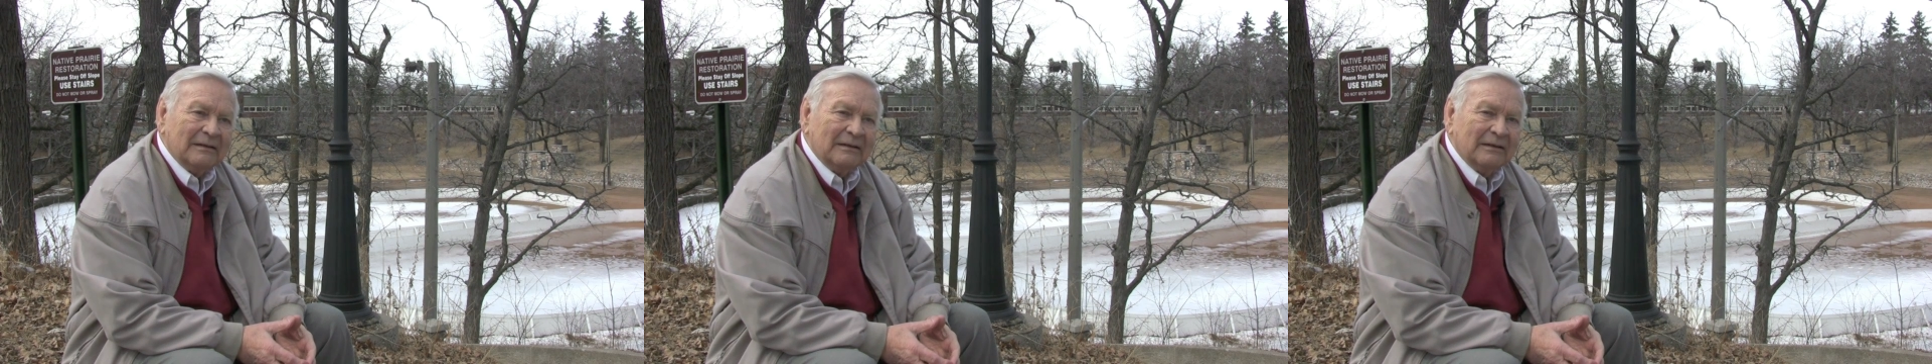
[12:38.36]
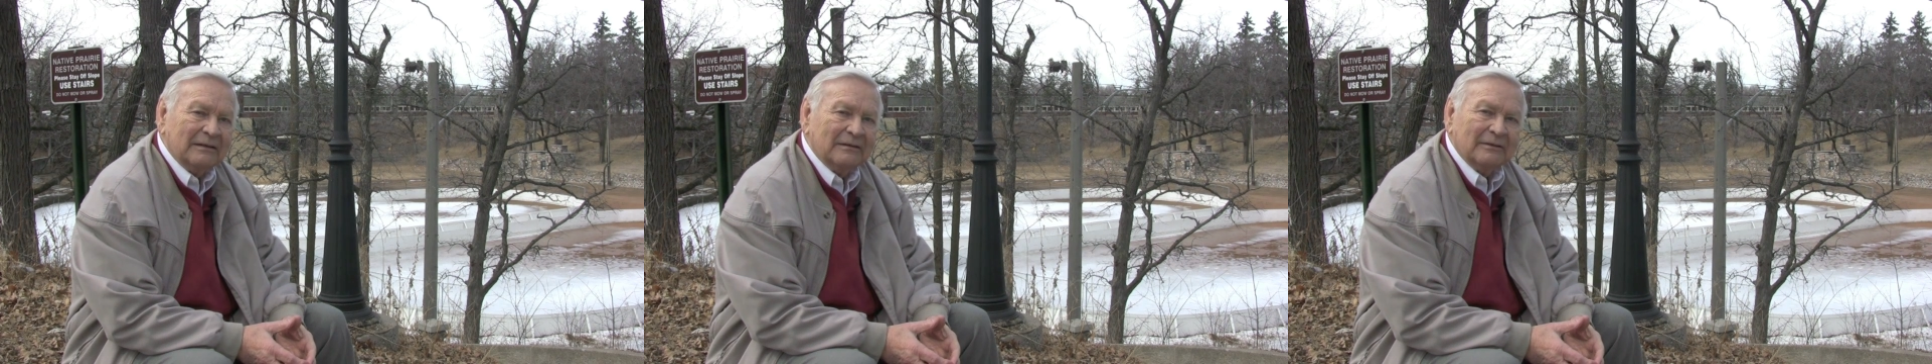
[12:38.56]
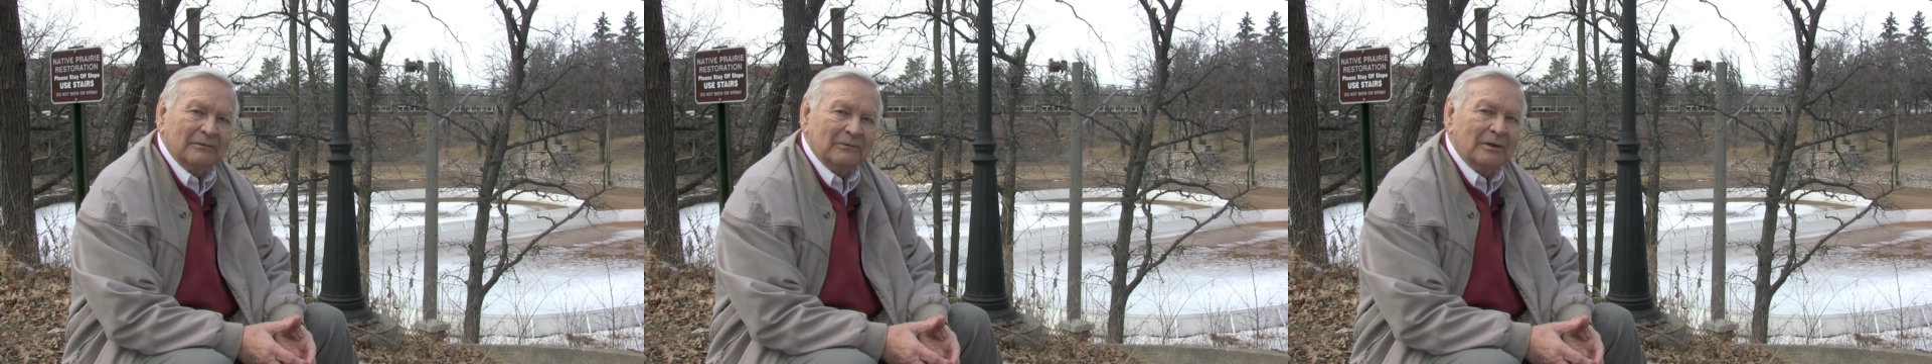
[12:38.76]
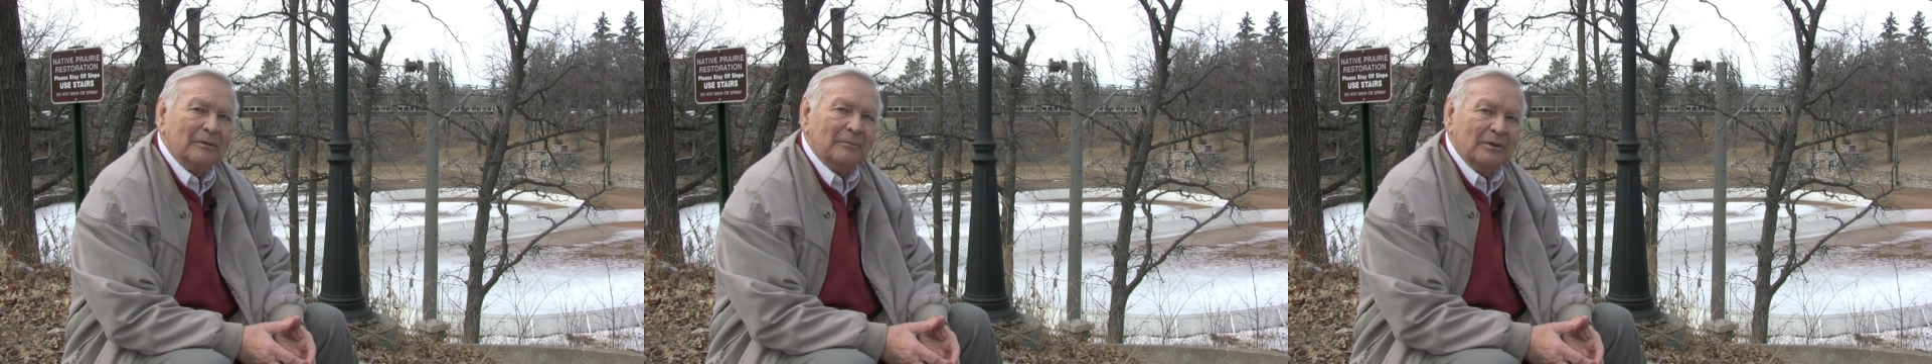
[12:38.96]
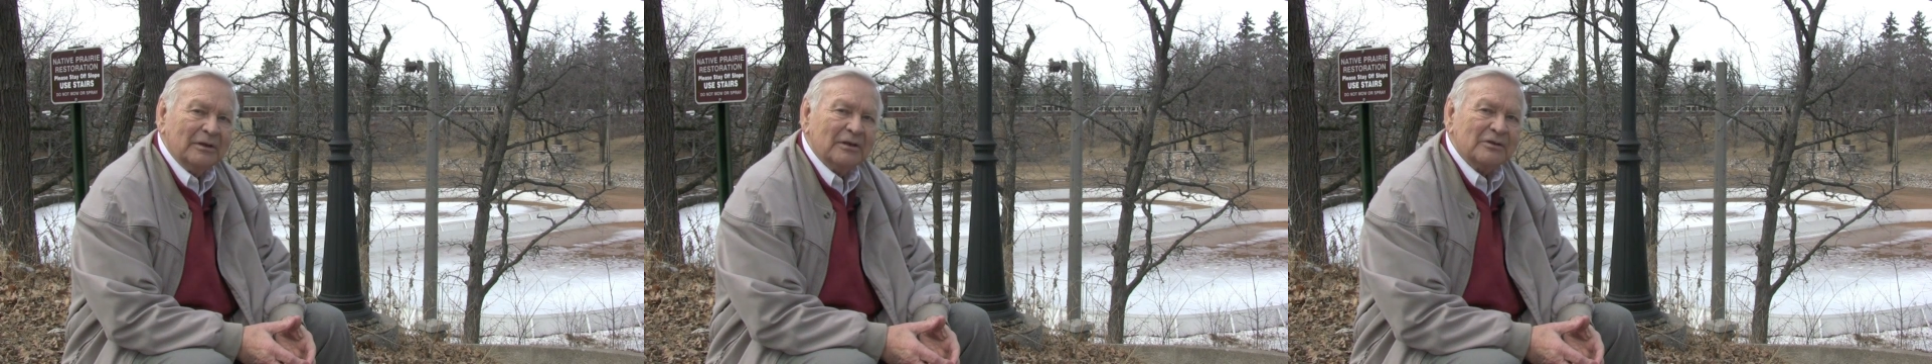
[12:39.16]
I could
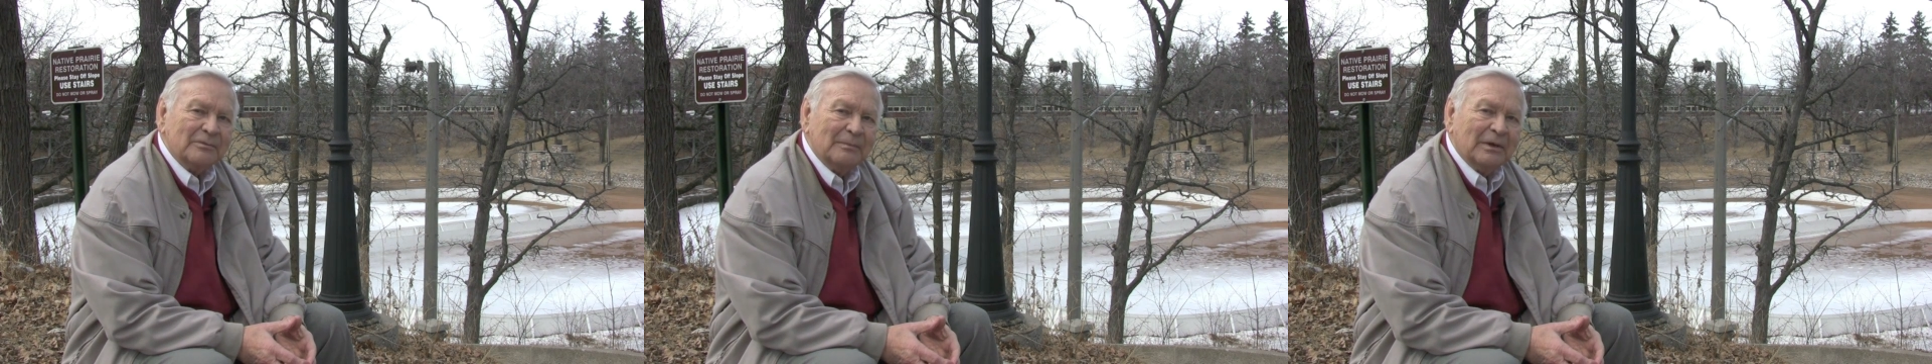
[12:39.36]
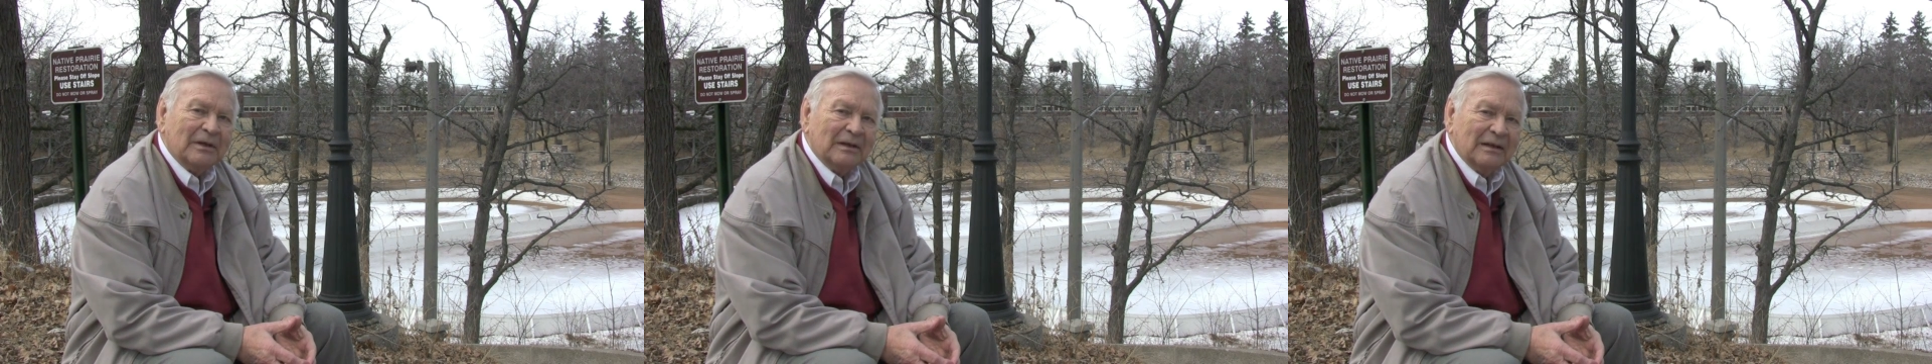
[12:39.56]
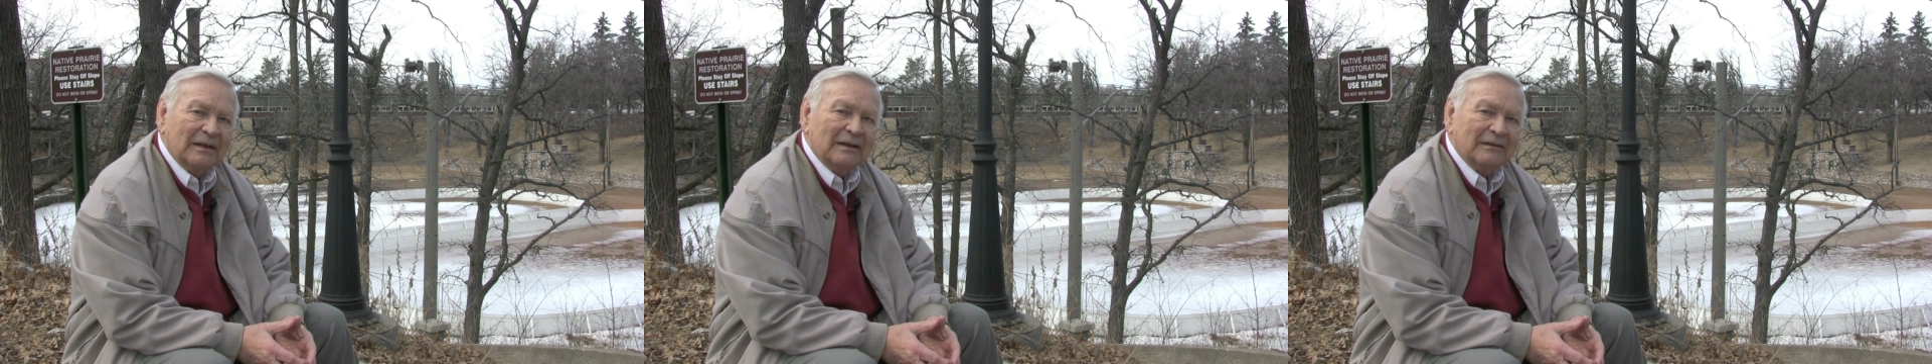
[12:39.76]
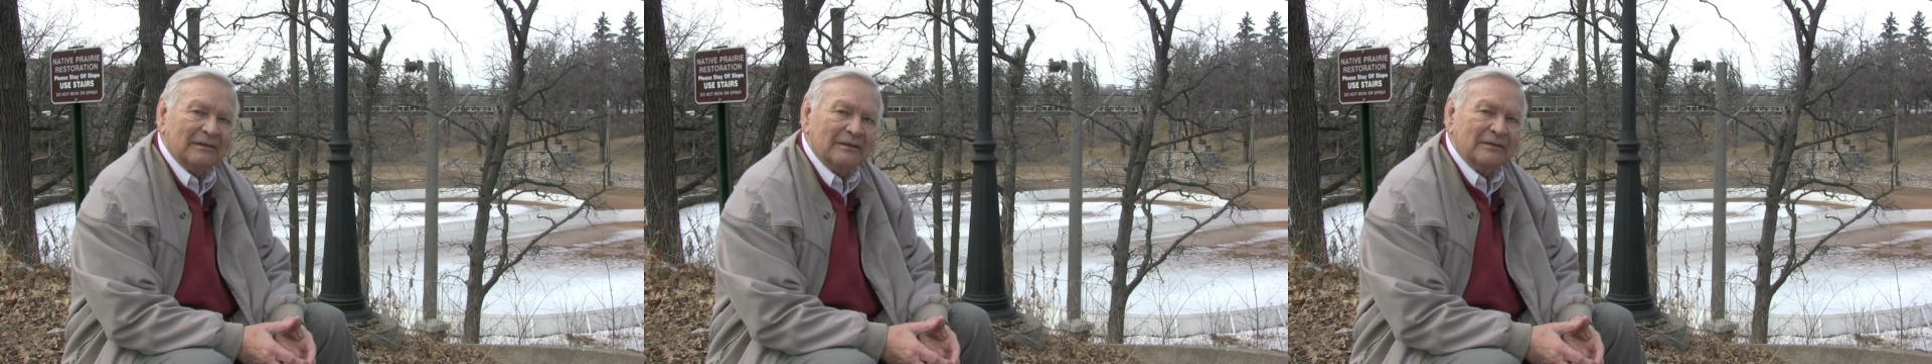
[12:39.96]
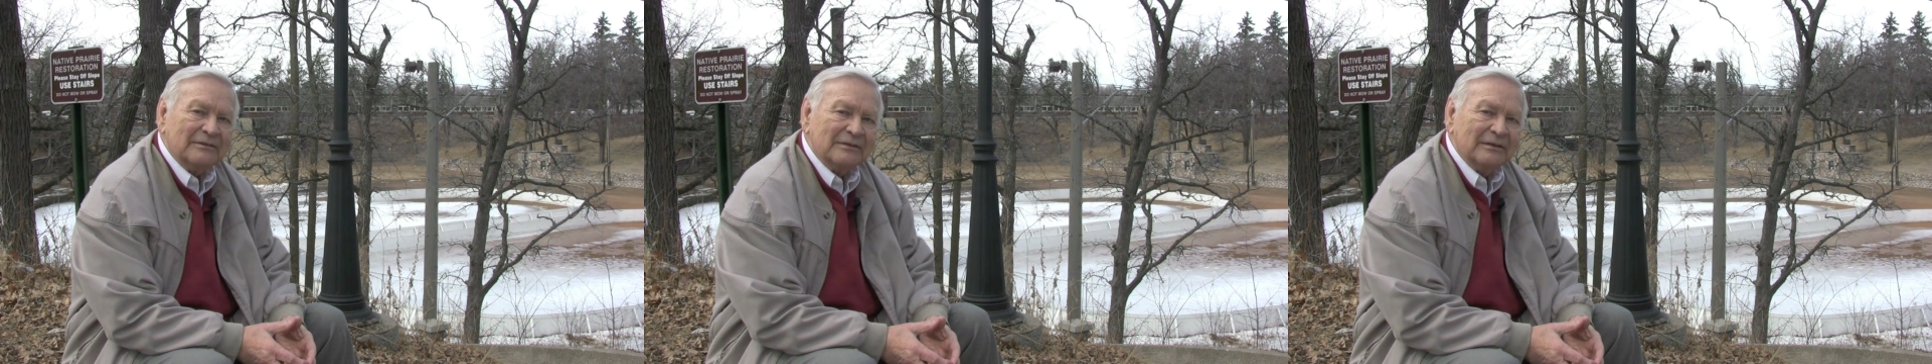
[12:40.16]
reminisce about a lot of
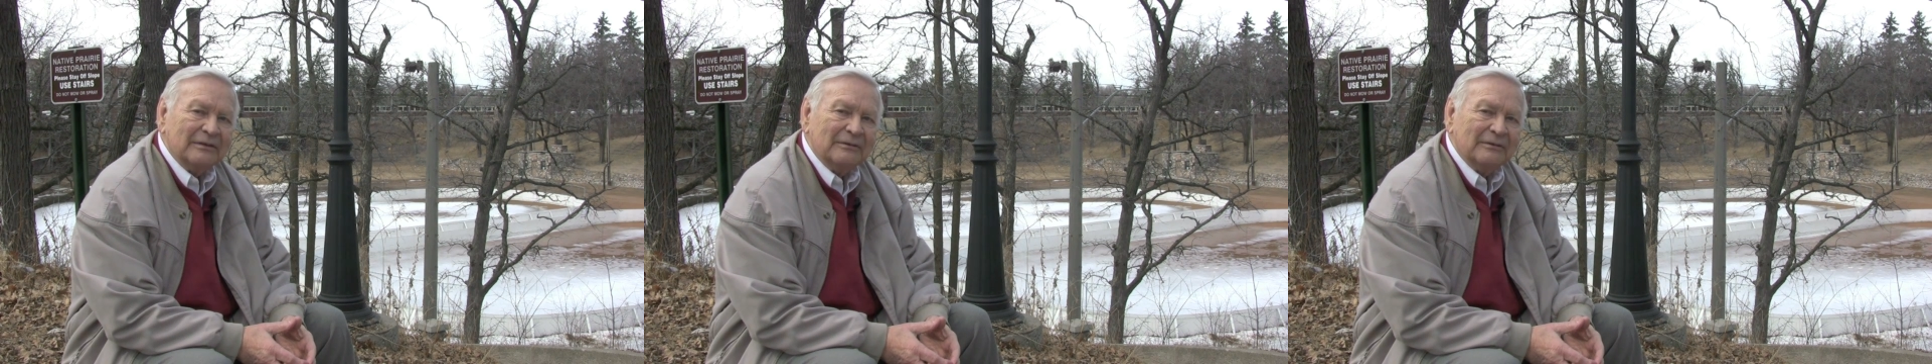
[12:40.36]
things.